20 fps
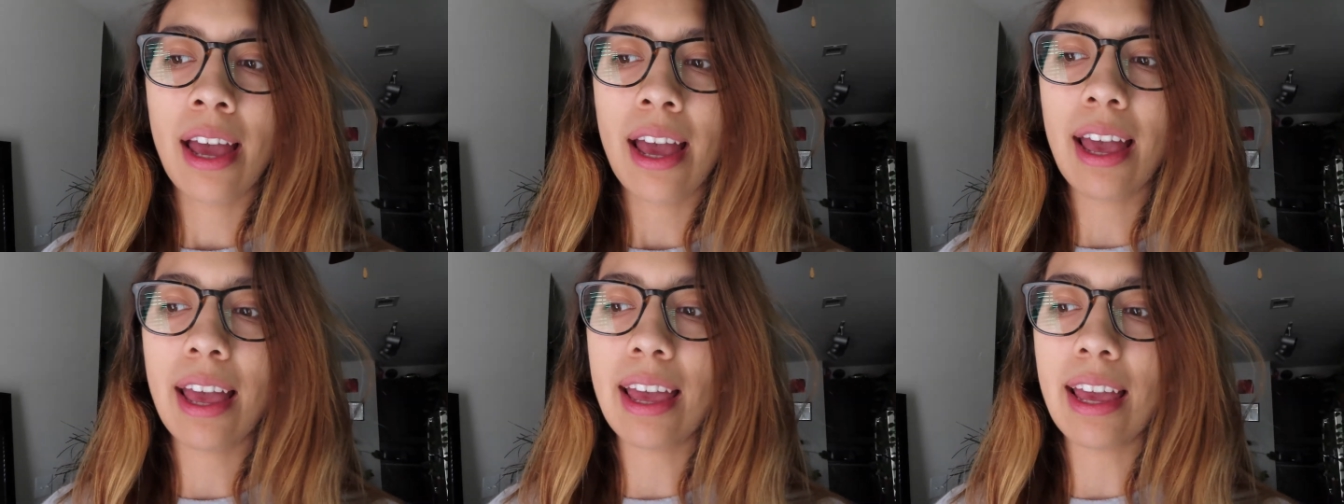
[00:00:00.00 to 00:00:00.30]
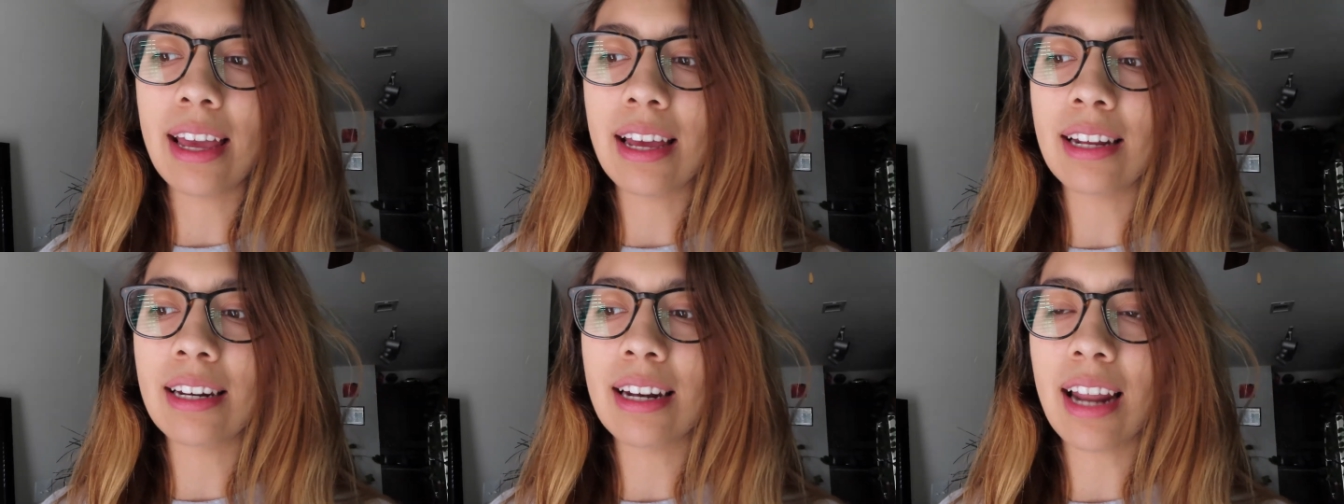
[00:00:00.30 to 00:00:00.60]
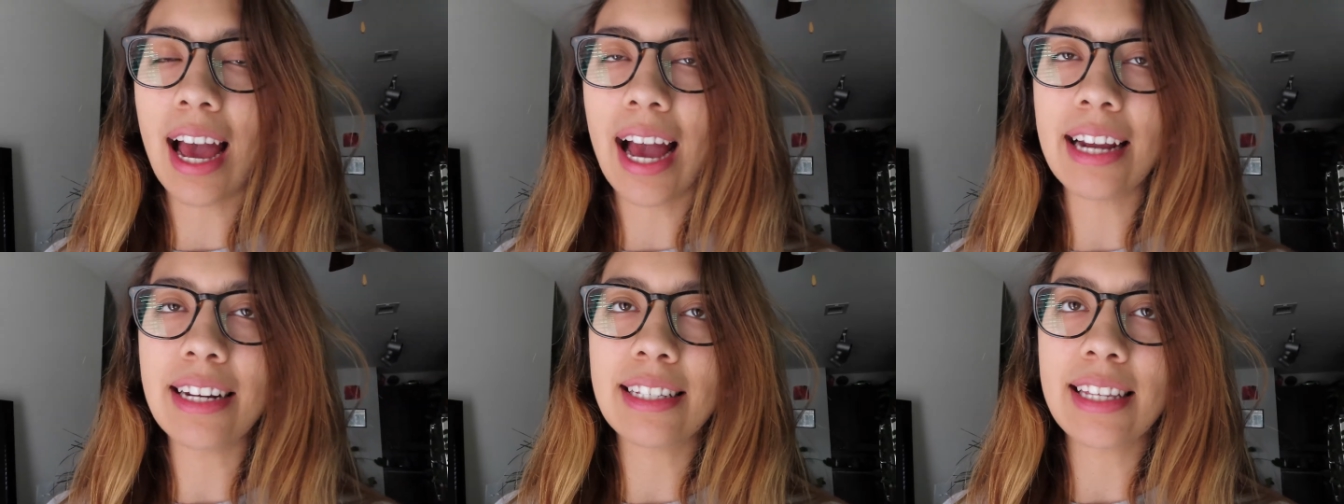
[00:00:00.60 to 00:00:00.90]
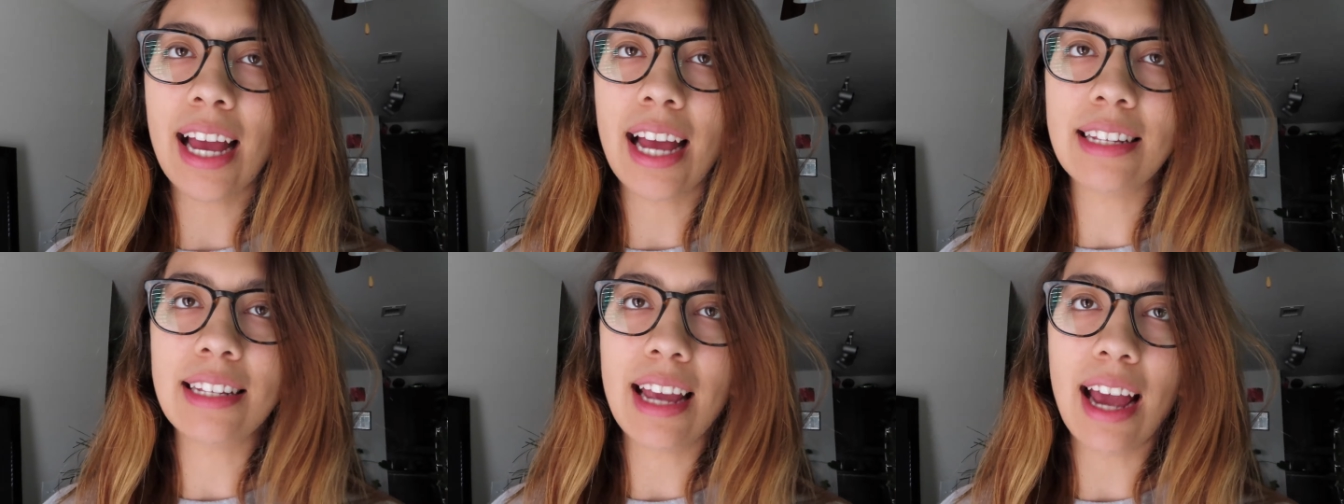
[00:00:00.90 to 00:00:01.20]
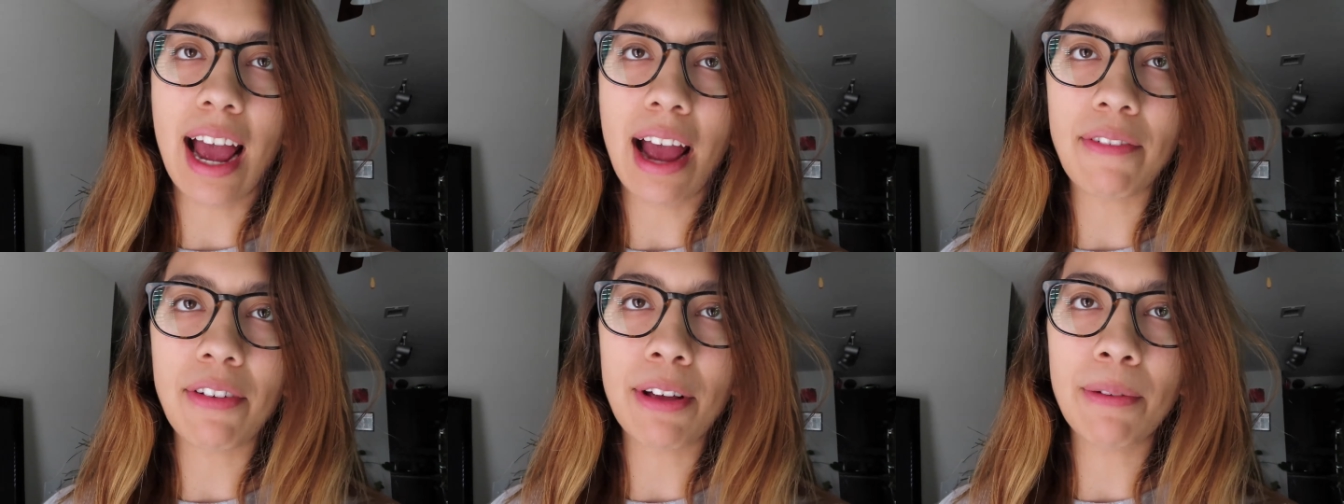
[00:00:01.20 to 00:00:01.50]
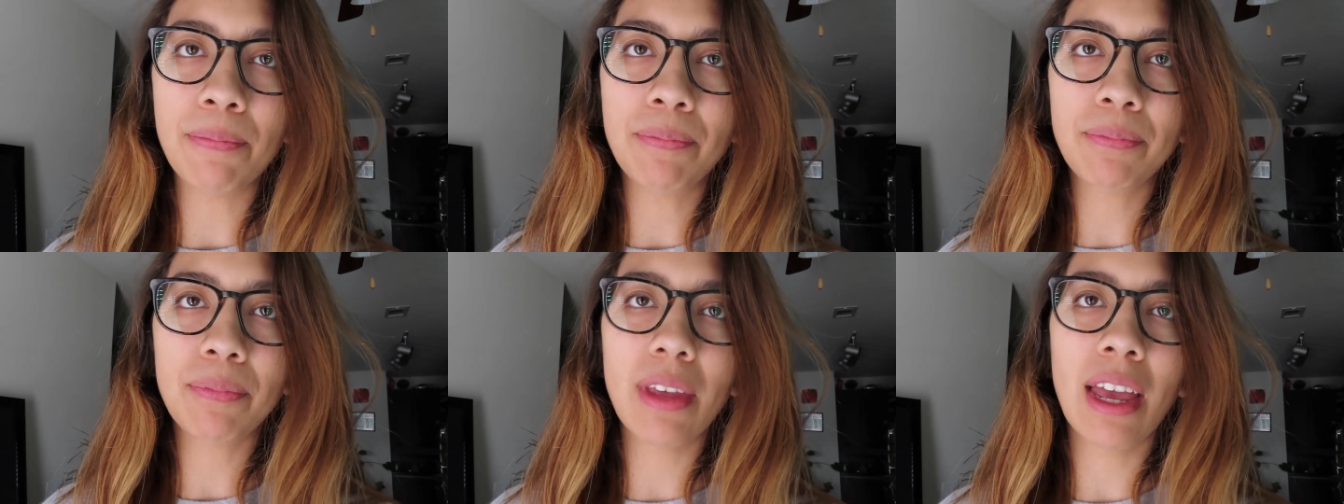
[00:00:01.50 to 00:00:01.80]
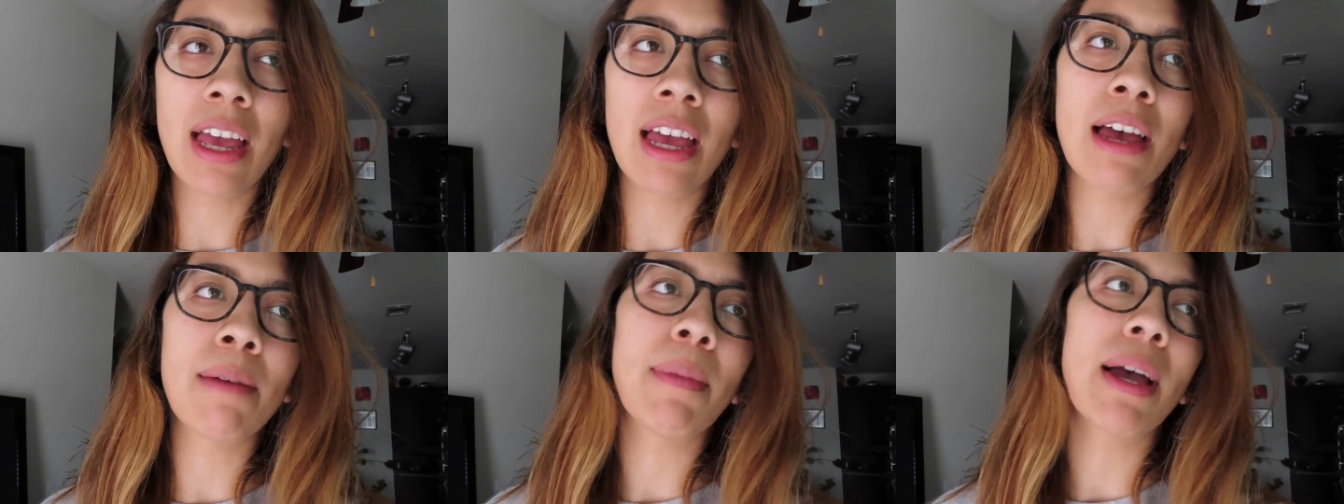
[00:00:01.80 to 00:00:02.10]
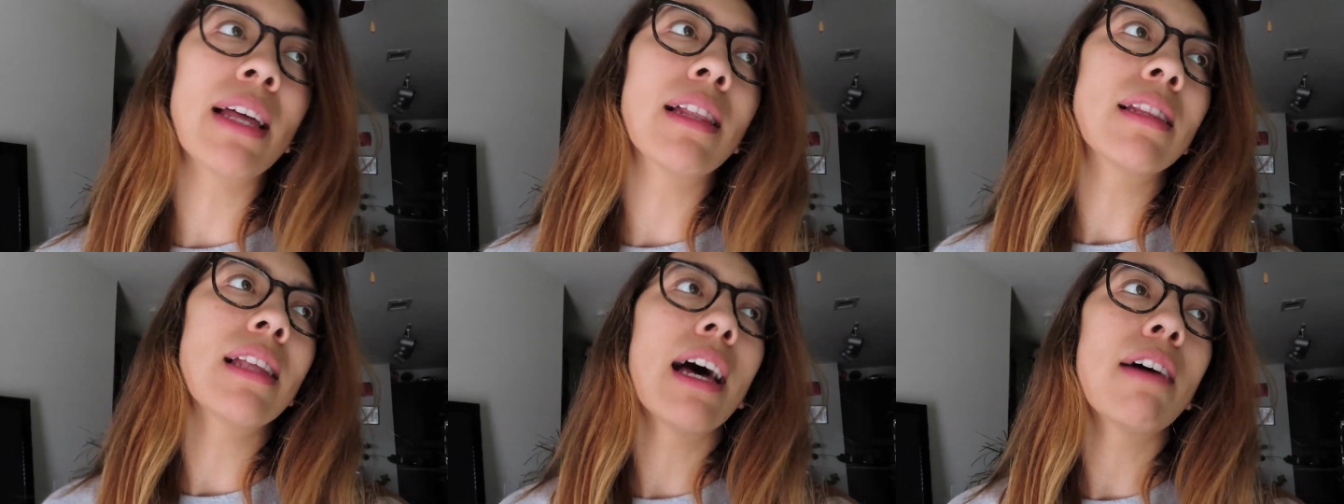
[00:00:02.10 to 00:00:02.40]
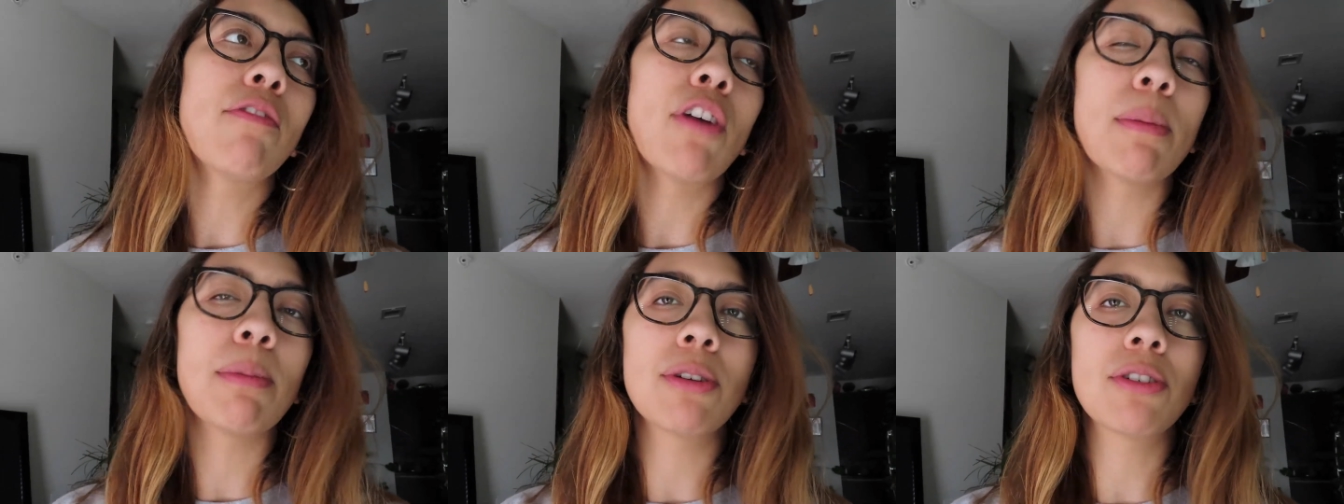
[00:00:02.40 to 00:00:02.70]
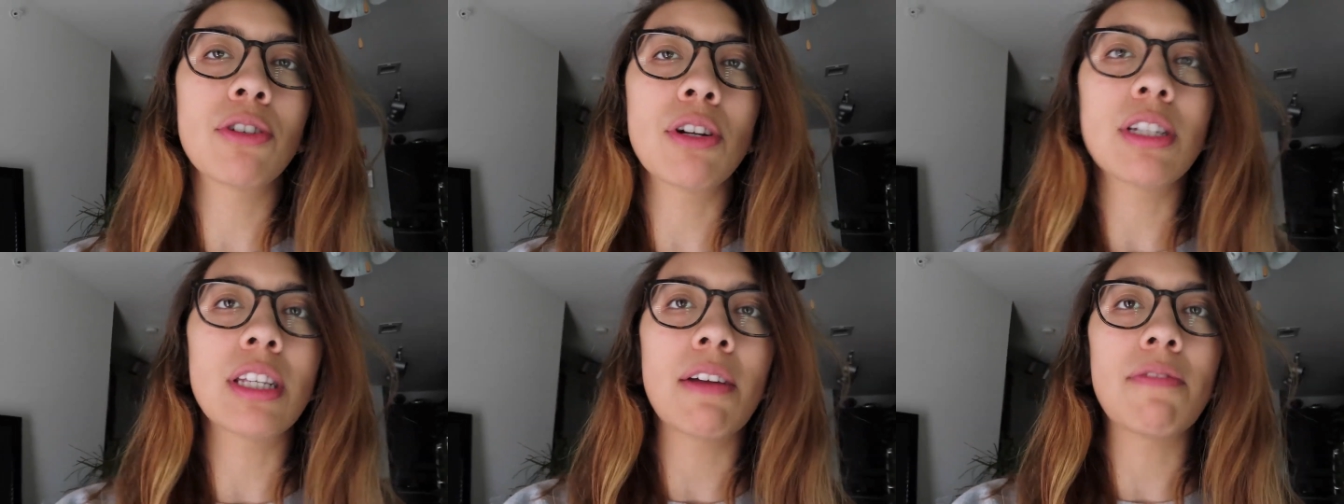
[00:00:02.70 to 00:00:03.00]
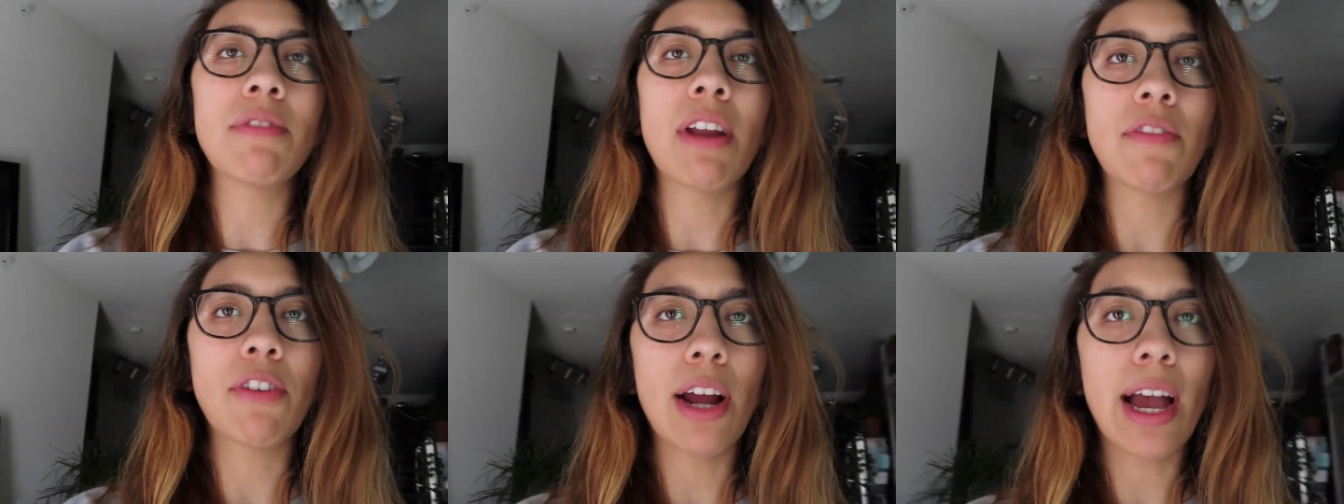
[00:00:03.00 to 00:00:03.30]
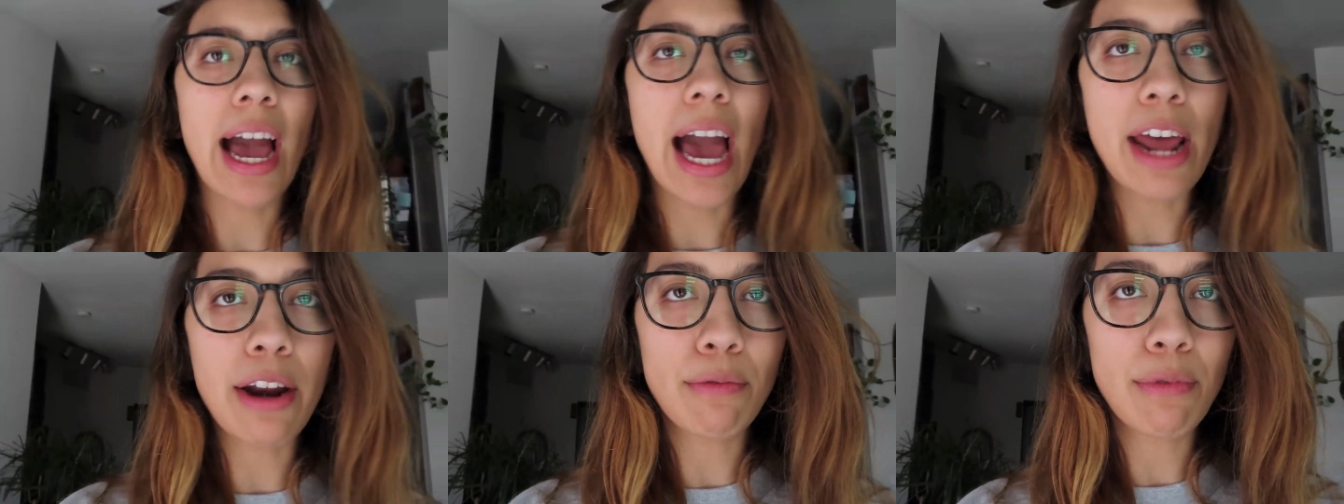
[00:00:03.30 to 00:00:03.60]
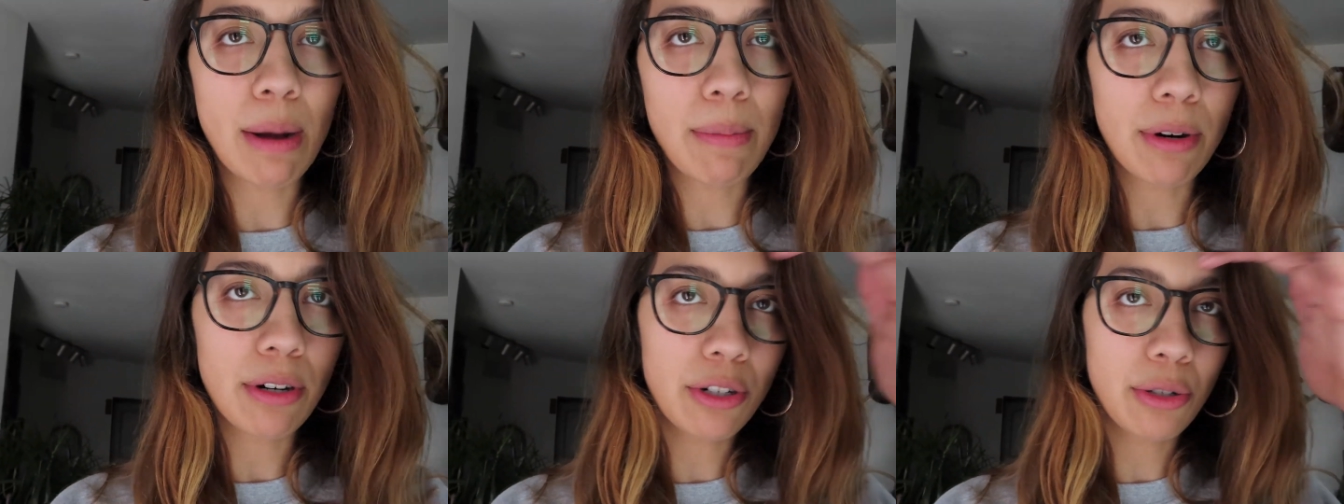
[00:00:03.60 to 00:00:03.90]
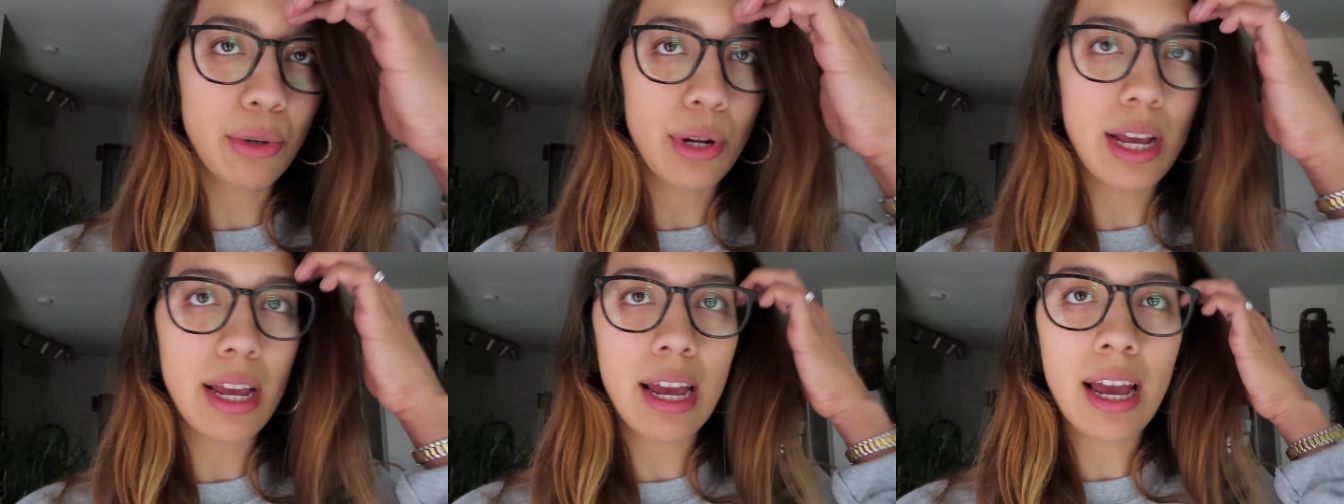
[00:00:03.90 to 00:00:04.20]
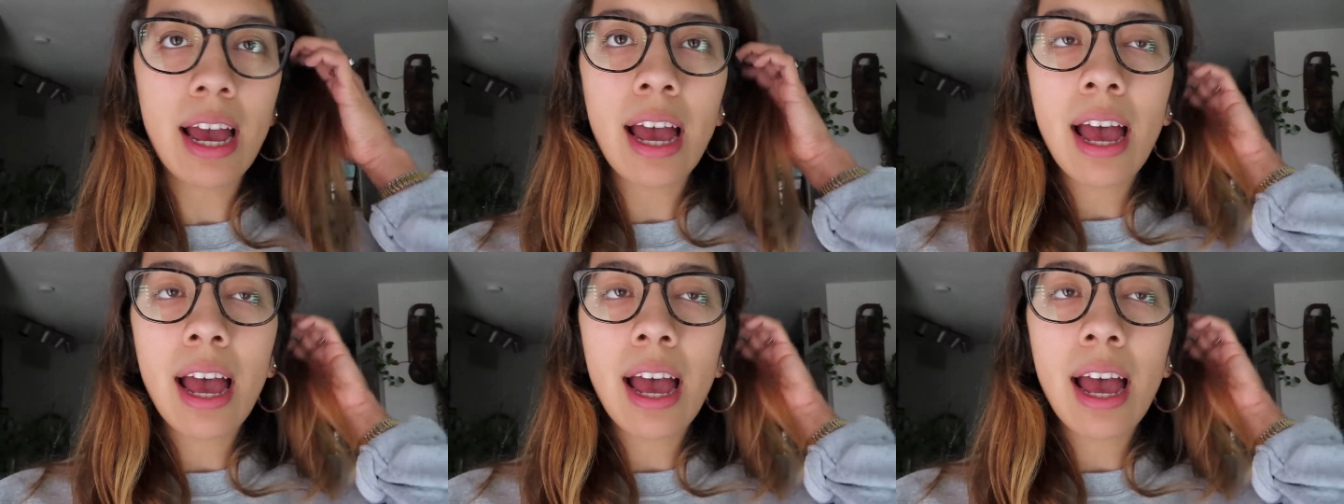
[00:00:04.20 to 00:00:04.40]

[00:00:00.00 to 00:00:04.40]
And I just had to have it. I love rubber trees. I've never had a rubber tree.